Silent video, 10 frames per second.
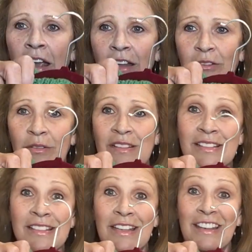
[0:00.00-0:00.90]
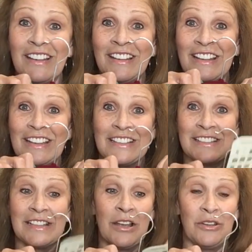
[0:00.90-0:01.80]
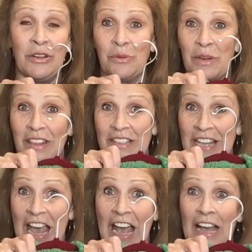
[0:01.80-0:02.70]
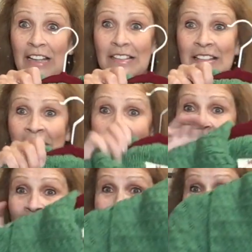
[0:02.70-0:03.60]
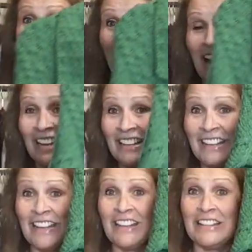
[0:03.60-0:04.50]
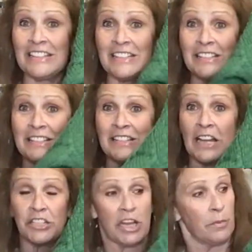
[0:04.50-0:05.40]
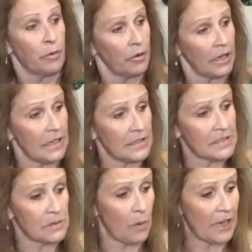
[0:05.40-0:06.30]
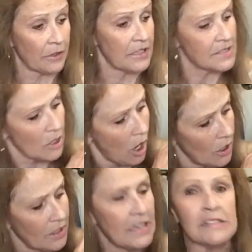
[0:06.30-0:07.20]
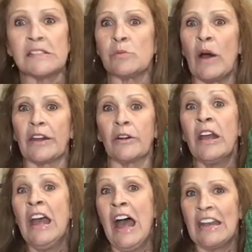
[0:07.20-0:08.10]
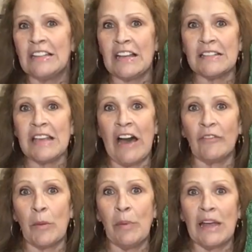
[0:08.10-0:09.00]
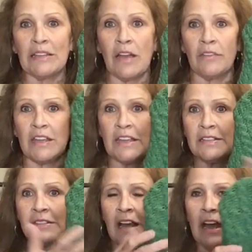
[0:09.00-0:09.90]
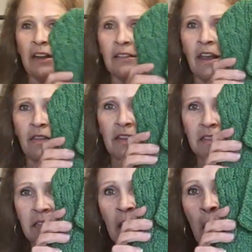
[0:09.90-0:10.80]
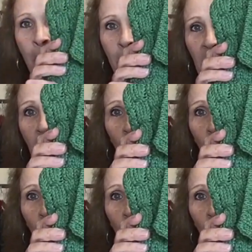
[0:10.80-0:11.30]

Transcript: And you can see it is new with tags. Yeah, this is such a pretty sweater. It's a cardigan sweater and it does have a button on the inside and then this big